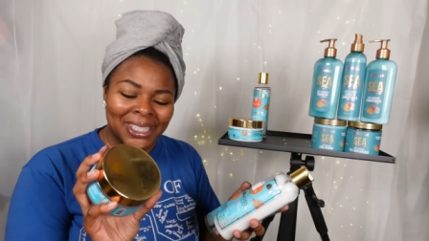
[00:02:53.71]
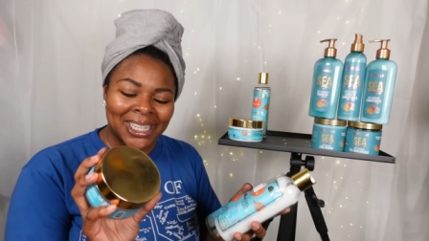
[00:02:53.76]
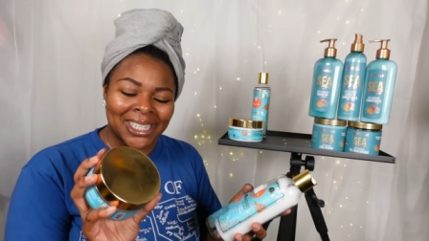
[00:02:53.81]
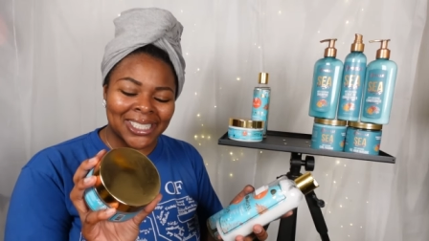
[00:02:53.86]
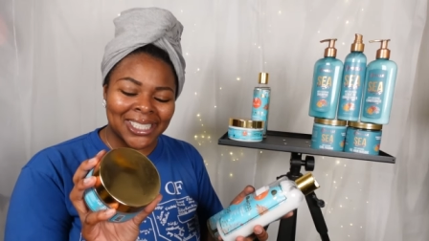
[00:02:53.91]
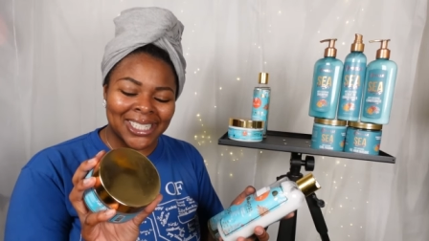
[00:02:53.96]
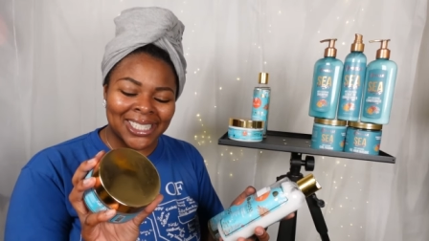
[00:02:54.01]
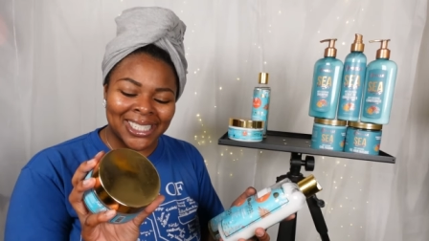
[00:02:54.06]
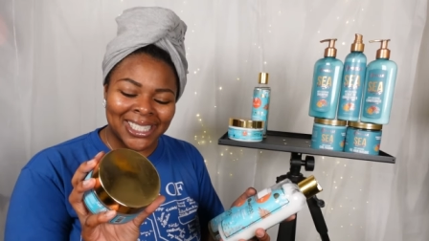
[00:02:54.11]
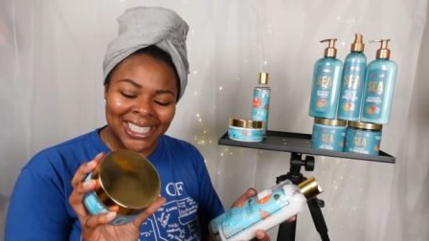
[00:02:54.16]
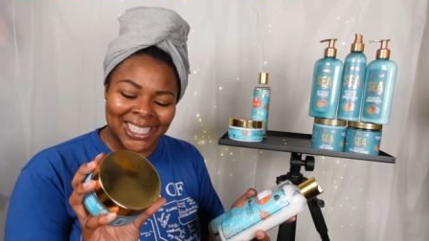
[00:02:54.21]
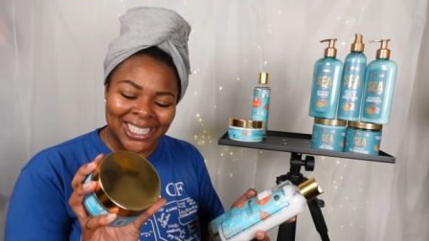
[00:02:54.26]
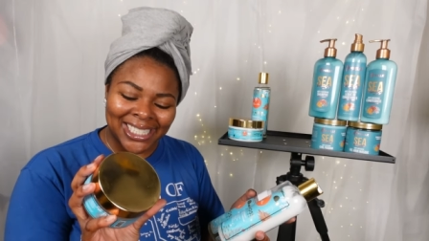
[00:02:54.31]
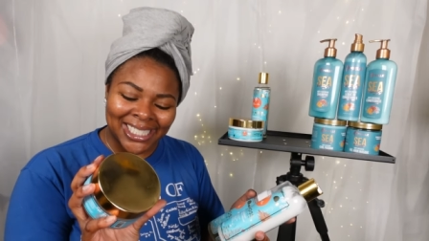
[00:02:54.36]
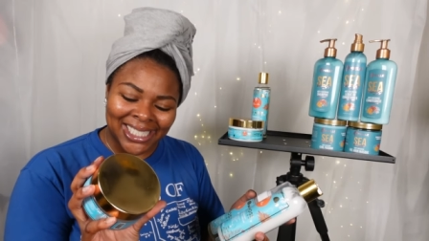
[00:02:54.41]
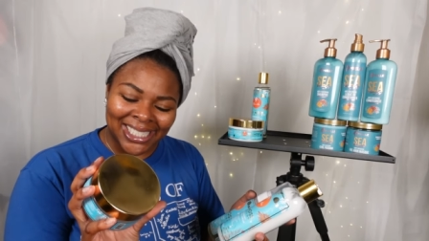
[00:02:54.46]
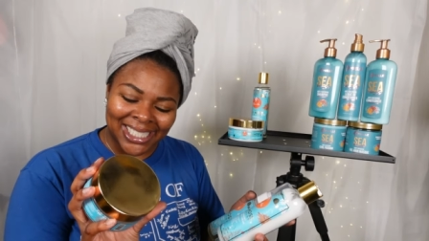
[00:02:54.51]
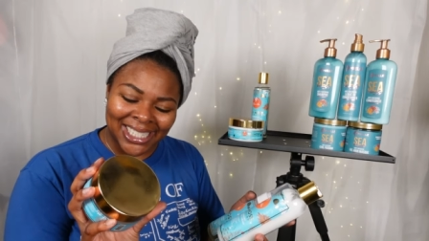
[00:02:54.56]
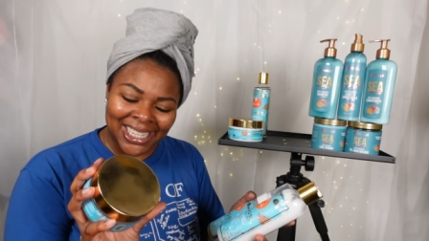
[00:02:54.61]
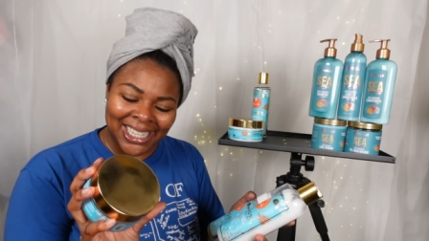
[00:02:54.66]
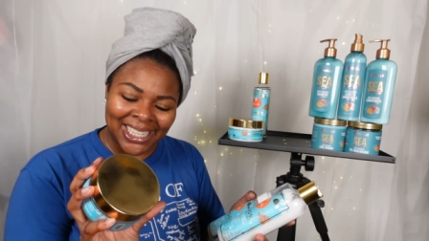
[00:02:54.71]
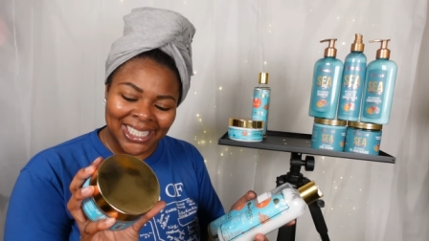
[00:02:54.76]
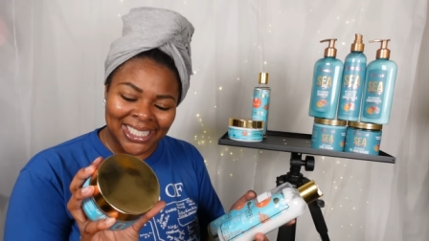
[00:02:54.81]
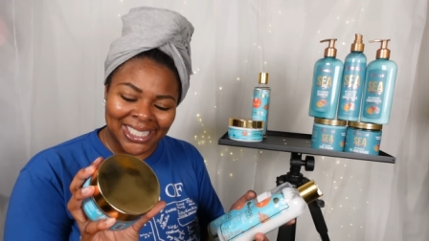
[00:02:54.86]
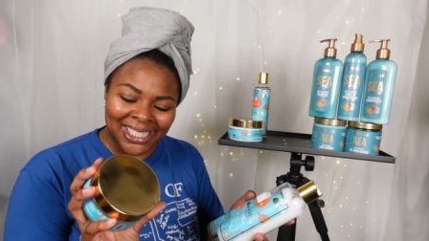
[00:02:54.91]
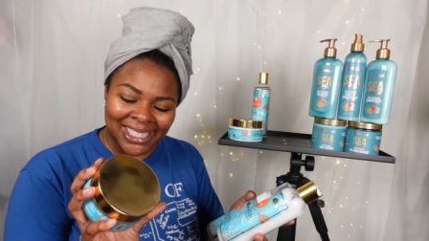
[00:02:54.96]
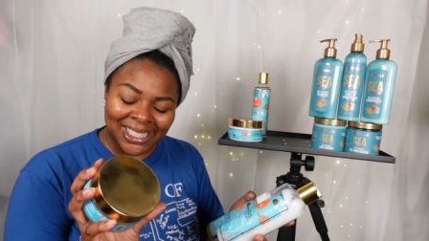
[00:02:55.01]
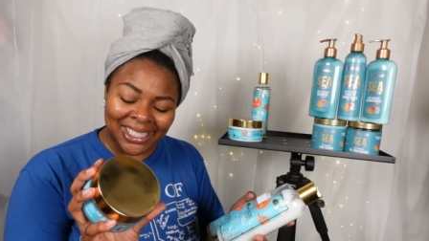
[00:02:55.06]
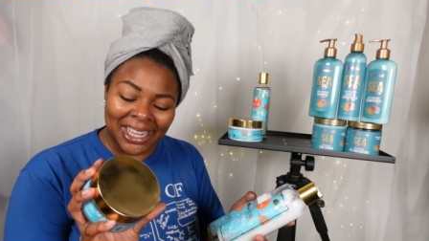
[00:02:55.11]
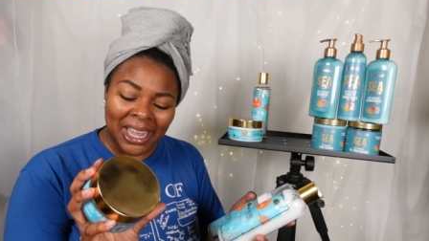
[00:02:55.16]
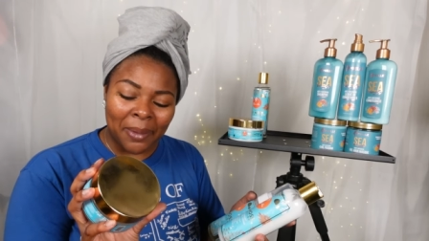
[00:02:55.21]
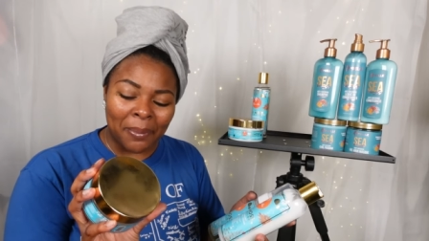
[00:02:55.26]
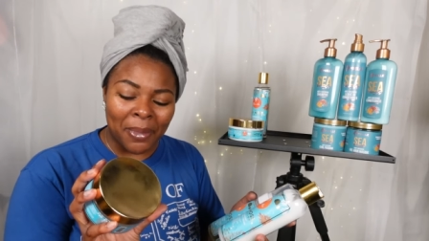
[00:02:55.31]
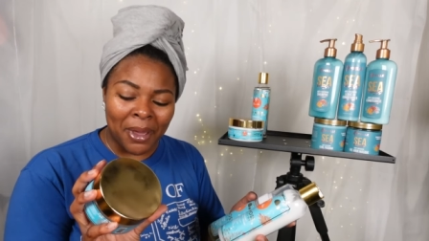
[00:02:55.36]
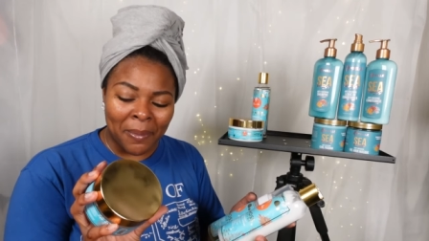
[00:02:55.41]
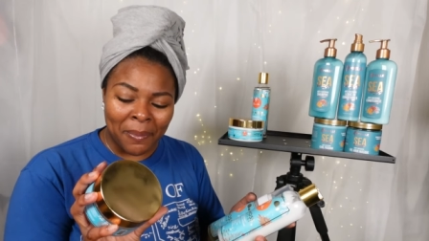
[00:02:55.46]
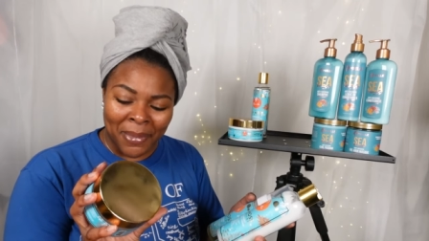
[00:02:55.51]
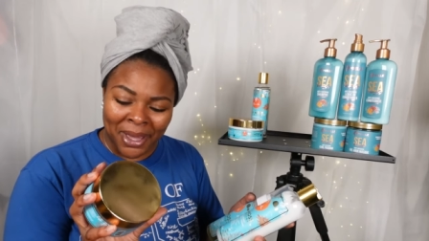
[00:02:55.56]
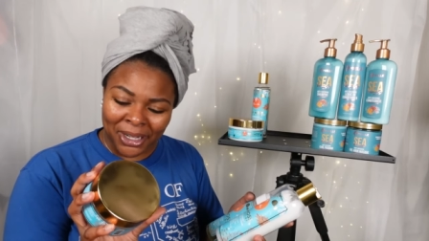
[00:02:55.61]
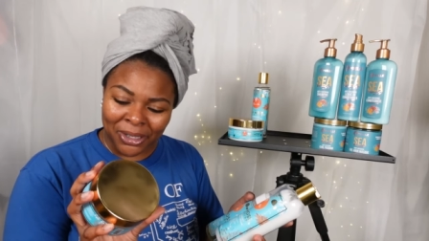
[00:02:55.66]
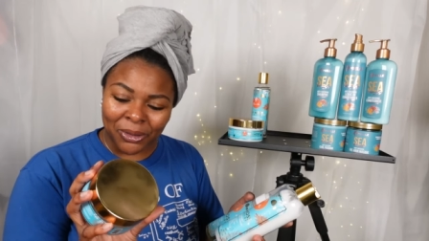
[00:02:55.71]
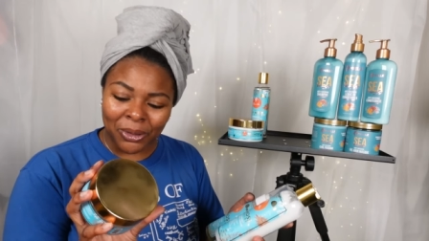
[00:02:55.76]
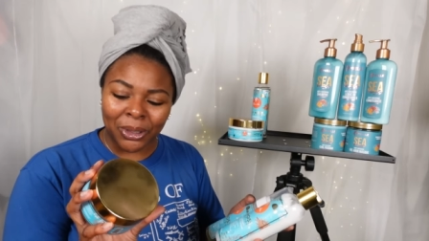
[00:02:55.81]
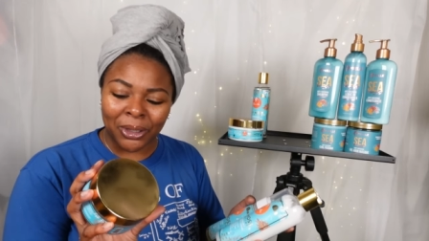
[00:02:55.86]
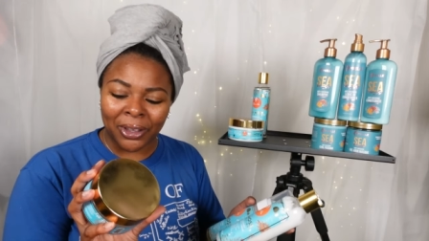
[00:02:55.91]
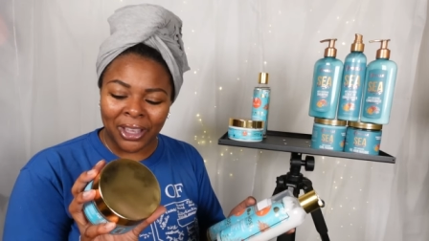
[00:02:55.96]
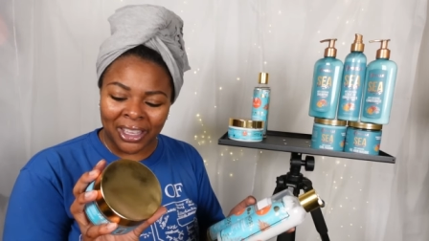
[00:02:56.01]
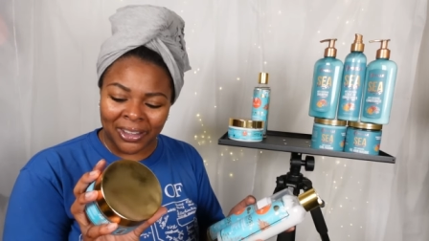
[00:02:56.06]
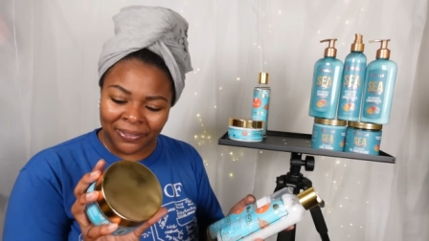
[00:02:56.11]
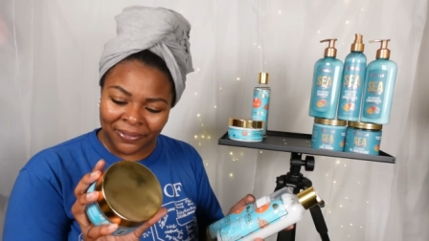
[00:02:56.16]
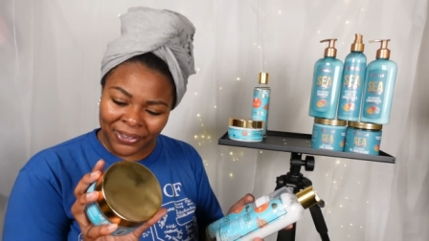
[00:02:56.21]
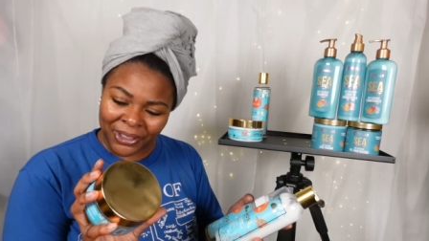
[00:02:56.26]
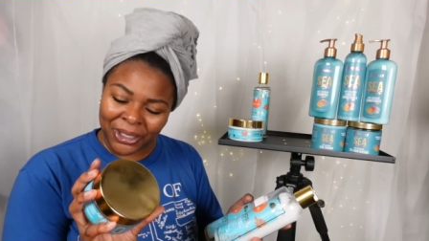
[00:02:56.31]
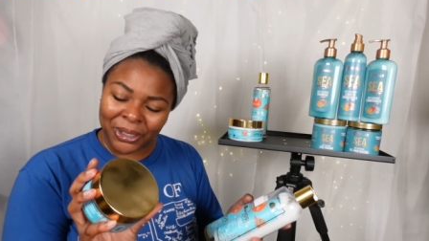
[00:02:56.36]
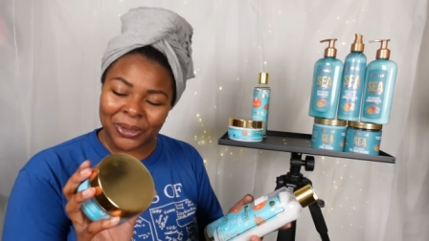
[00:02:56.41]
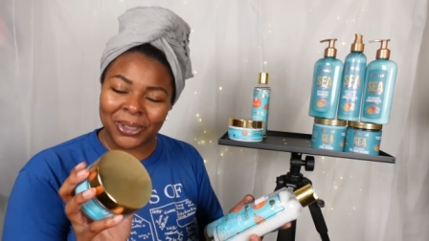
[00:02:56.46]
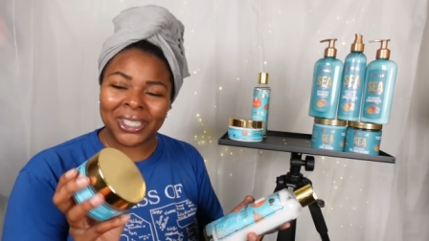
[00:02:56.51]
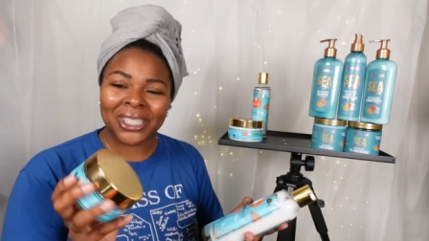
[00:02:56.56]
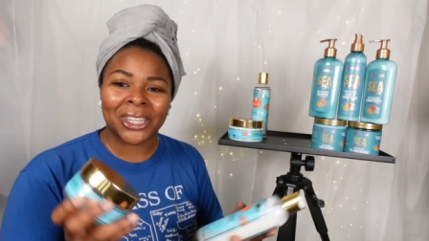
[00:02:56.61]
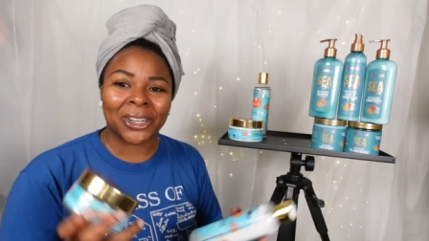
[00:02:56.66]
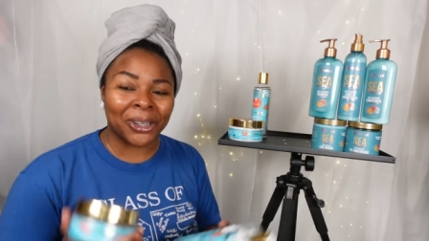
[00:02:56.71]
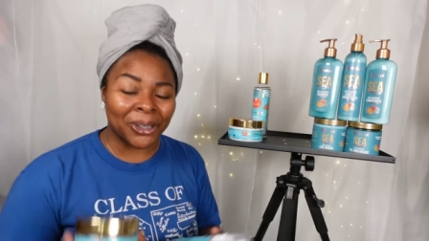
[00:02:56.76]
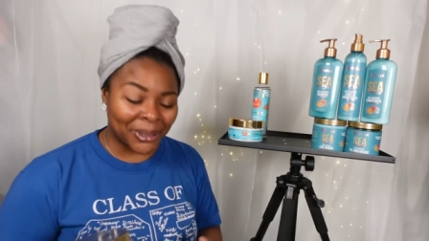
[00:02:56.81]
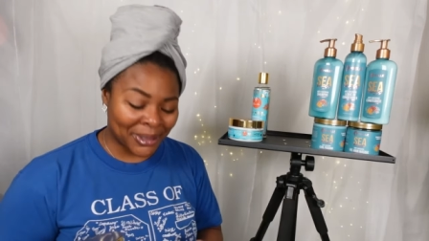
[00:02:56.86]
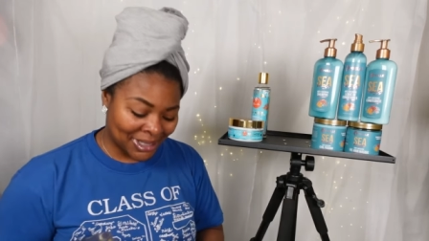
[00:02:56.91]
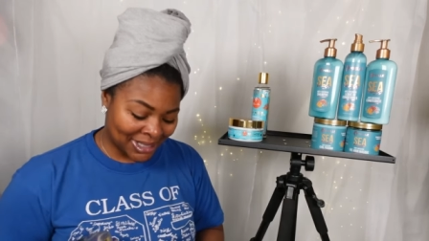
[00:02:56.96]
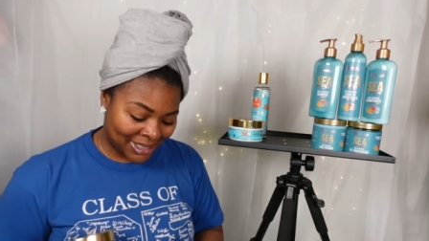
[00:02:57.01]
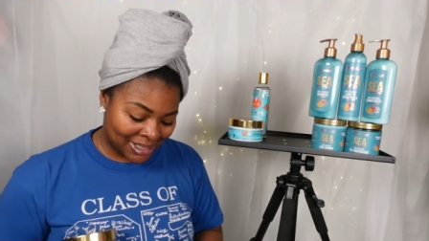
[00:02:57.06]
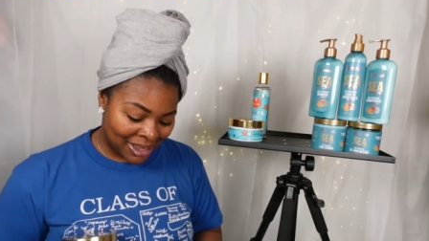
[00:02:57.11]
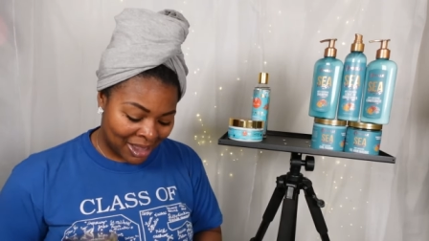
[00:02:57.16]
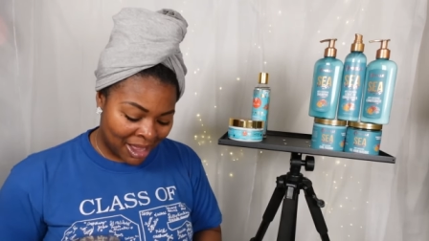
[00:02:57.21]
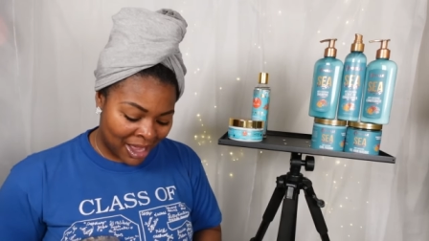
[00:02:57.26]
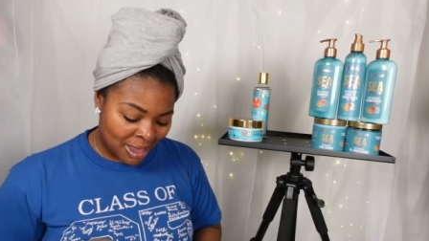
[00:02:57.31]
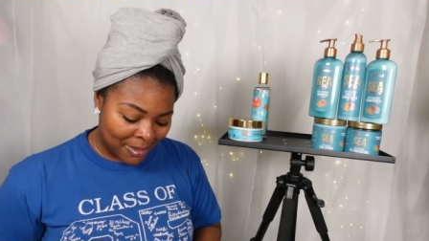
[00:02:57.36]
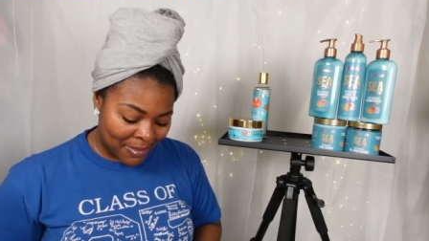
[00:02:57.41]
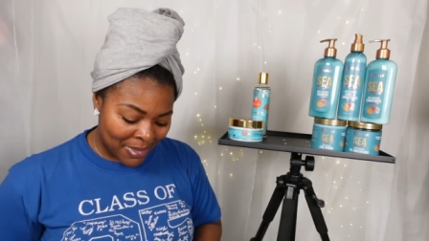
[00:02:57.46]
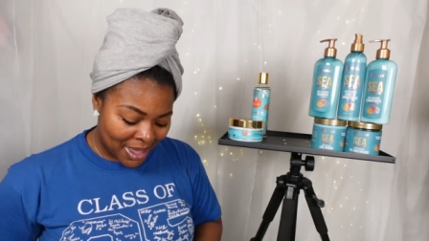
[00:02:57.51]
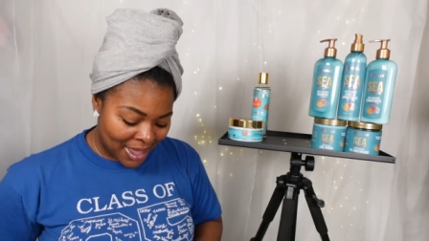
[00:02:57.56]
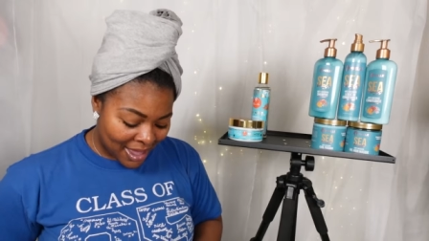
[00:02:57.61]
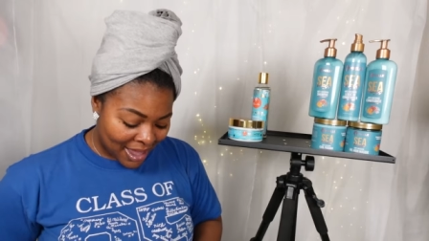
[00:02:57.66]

This is the Sea Slip Mineral Infused Curl Slime.